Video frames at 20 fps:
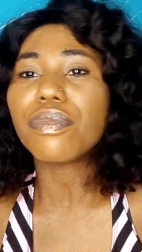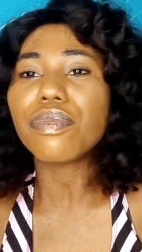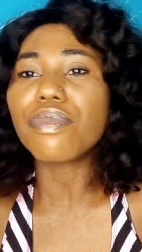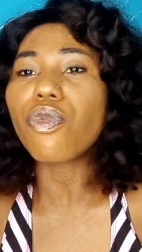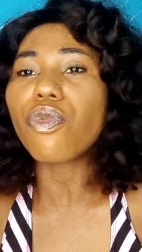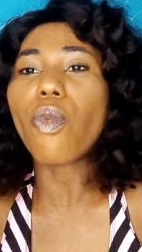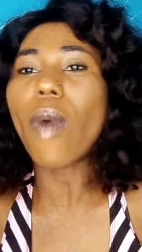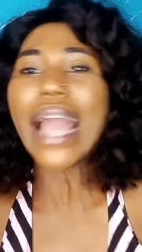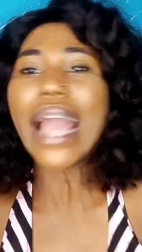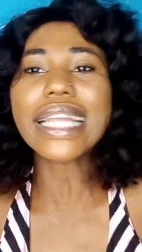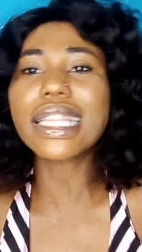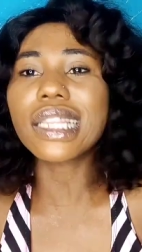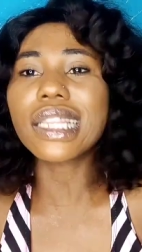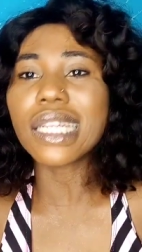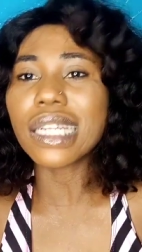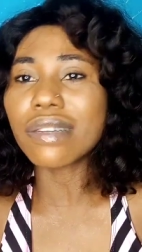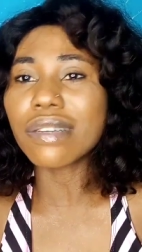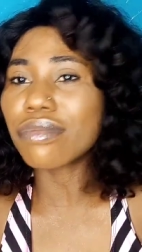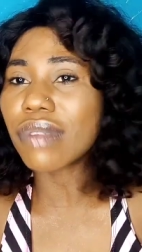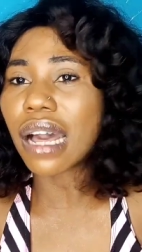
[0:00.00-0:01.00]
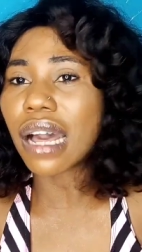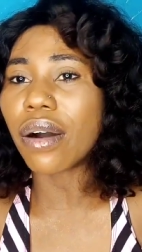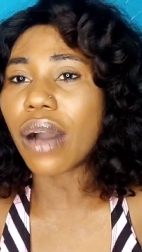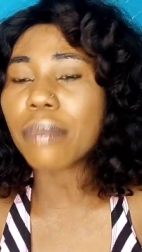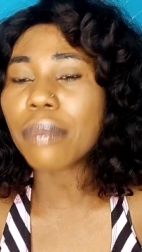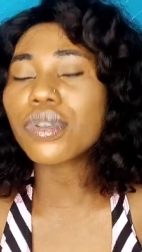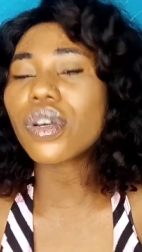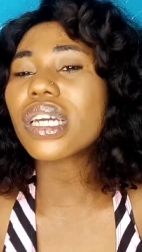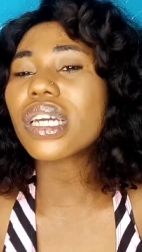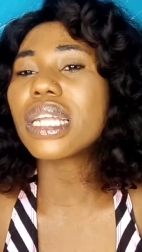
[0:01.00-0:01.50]
whitening now. I'm
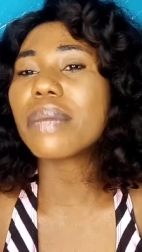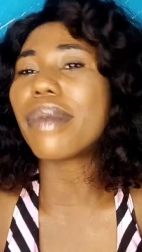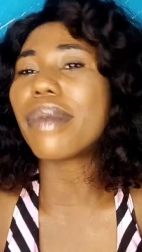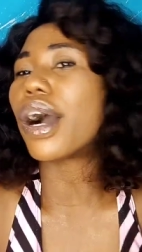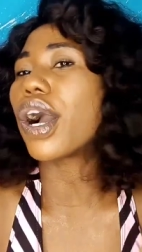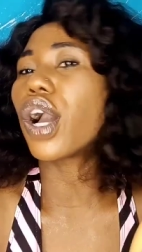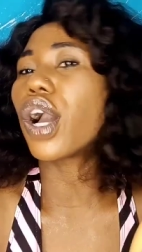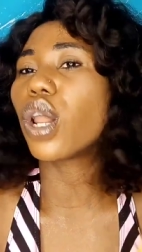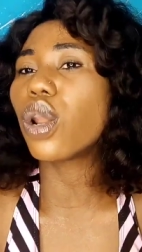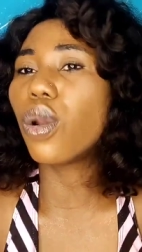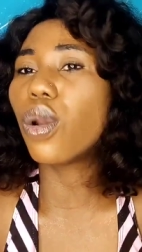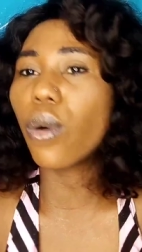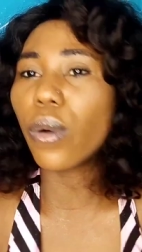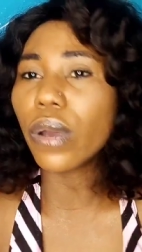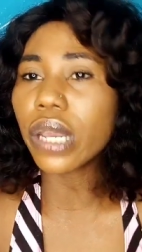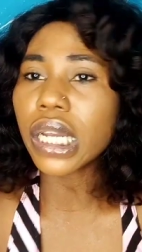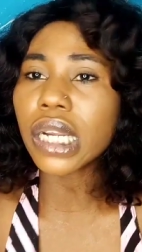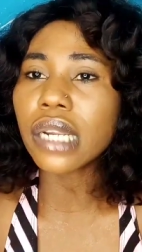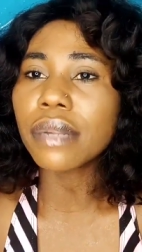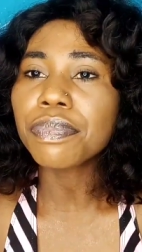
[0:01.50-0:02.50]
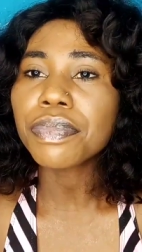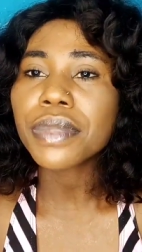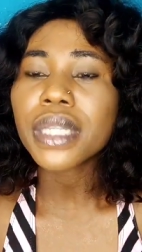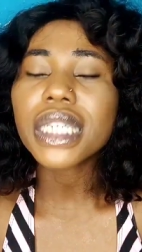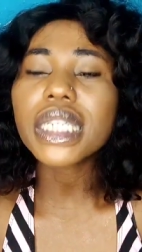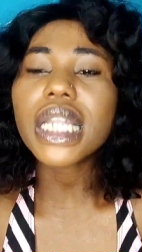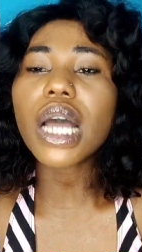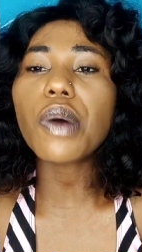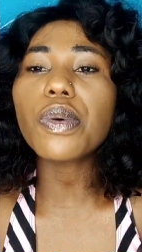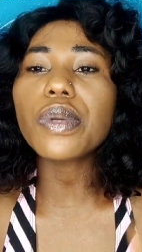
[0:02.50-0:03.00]
talking about glowing,
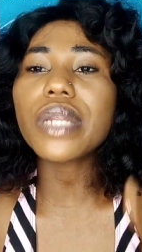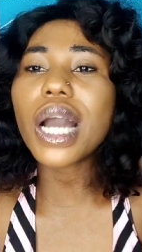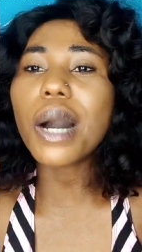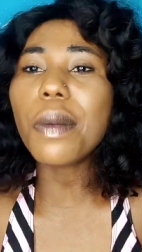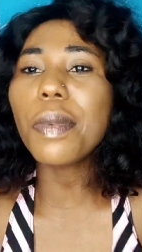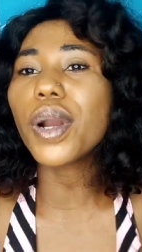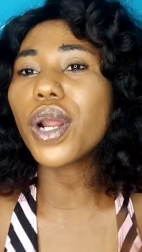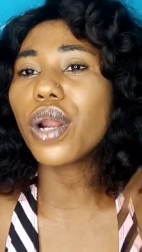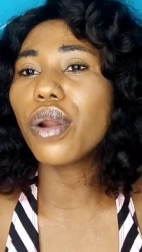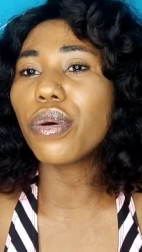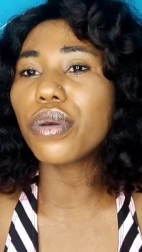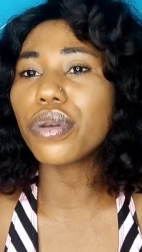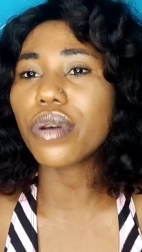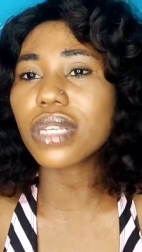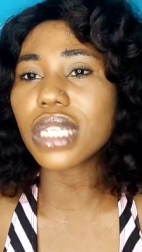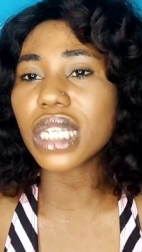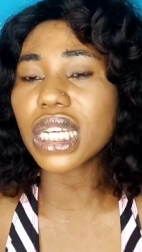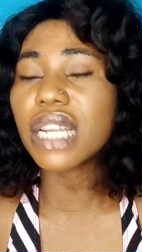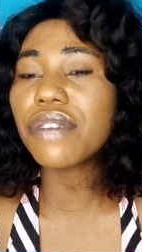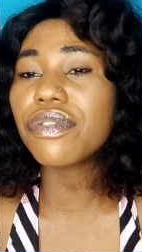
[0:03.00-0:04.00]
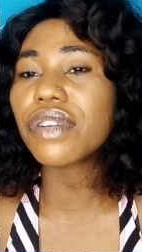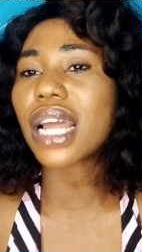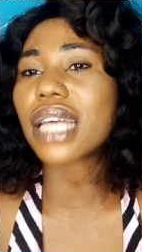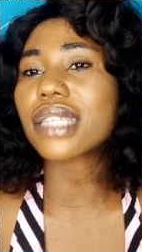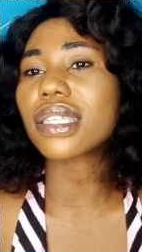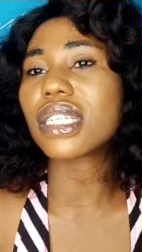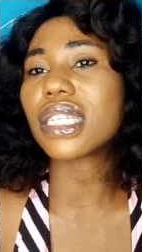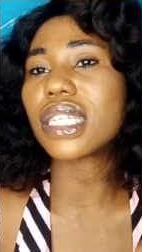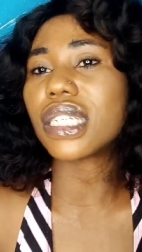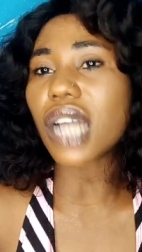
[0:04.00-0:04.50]
that would help glow your skin even as
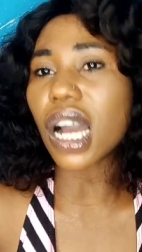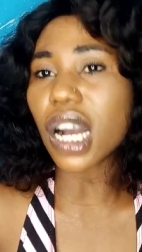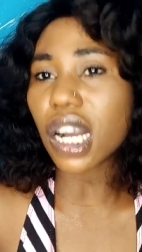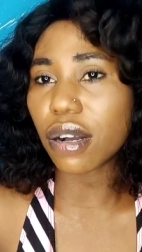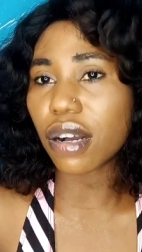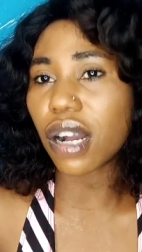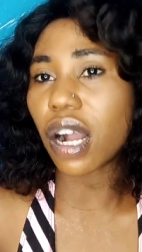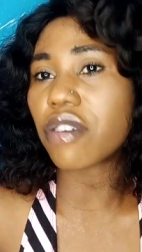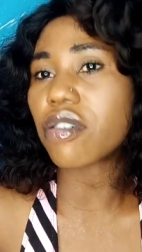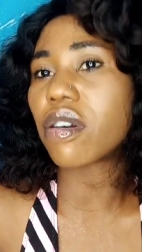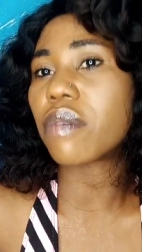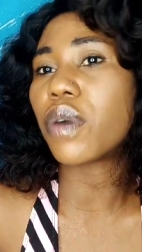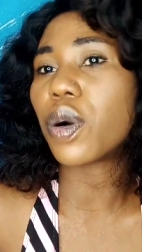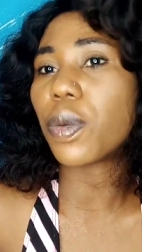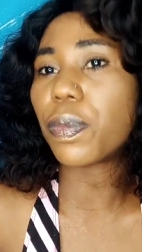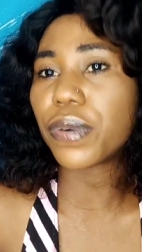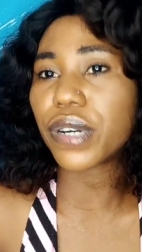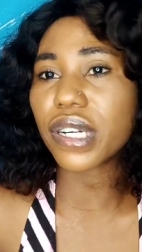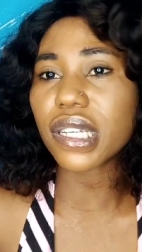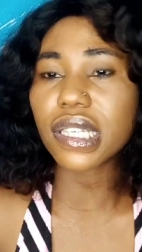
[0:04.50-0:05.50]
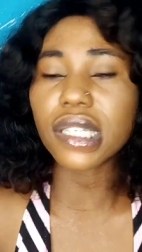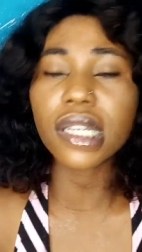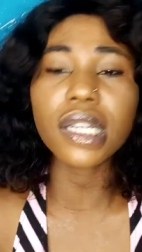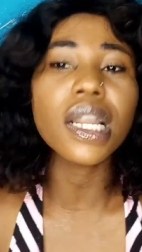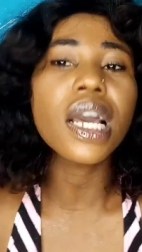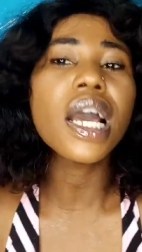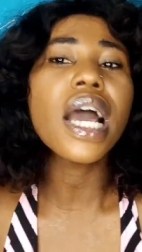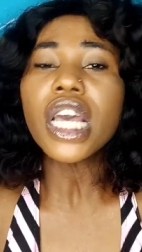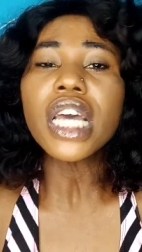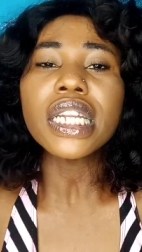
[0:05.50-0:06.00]
a dark caramel person.
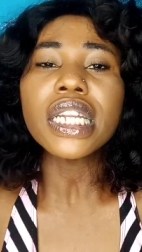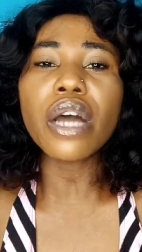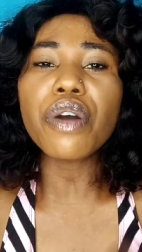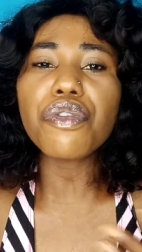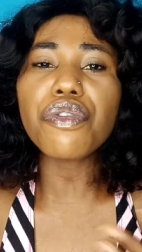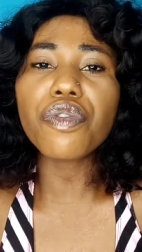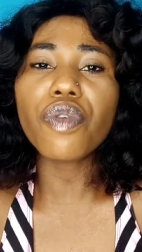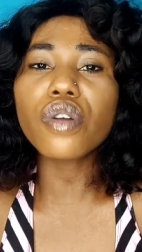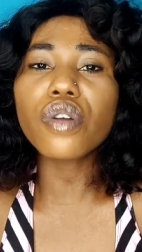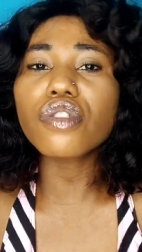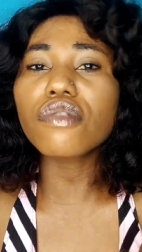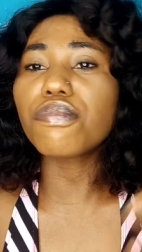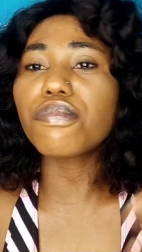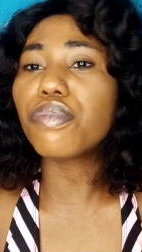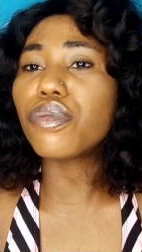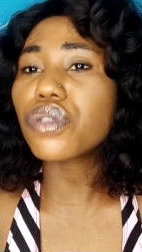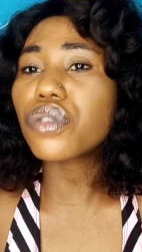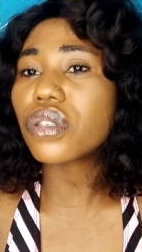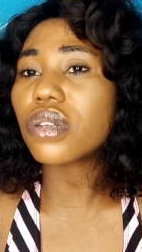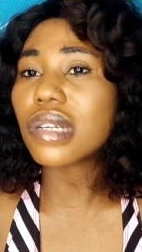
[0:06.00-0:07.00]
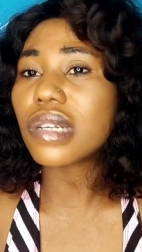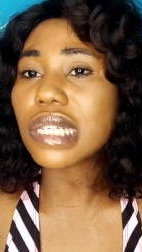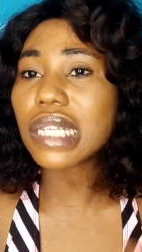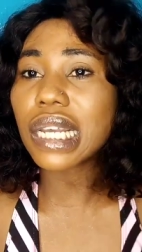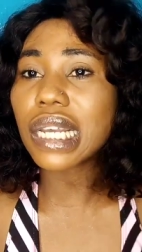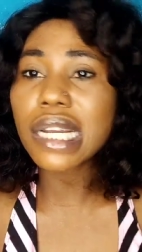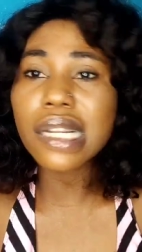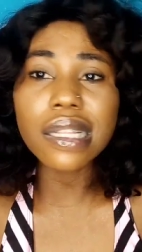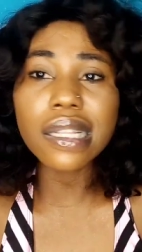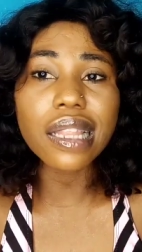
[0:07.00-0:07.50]
Now if you want to boost your
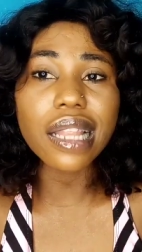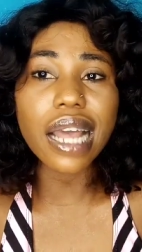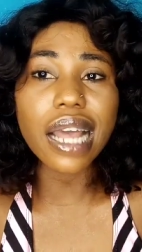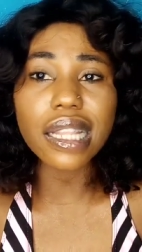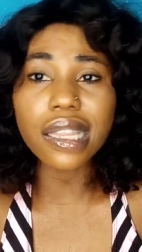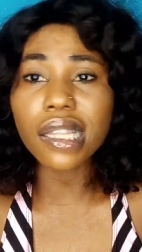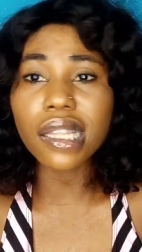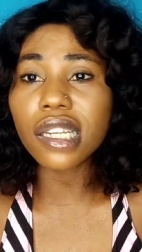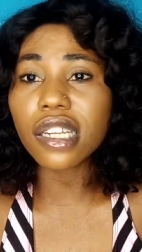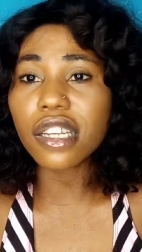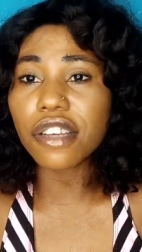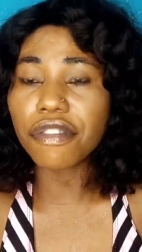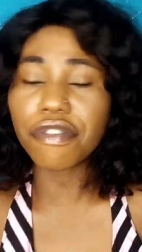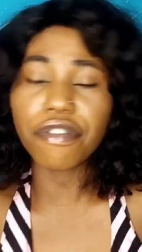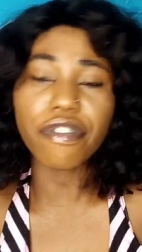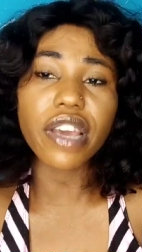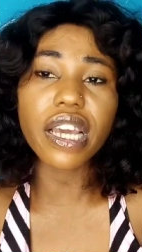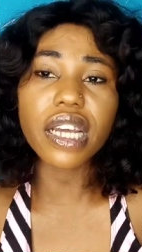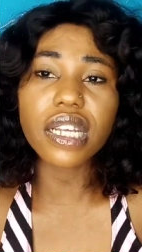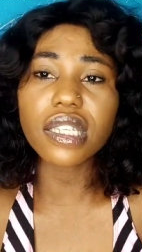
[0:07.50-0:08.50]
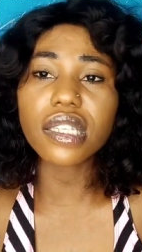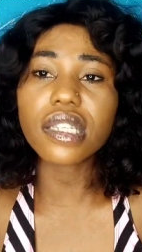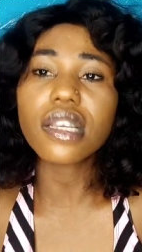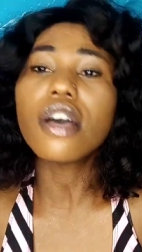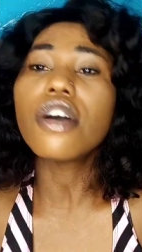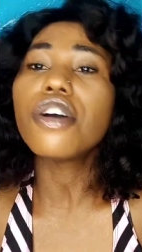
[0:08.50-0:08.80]
skin lightening effects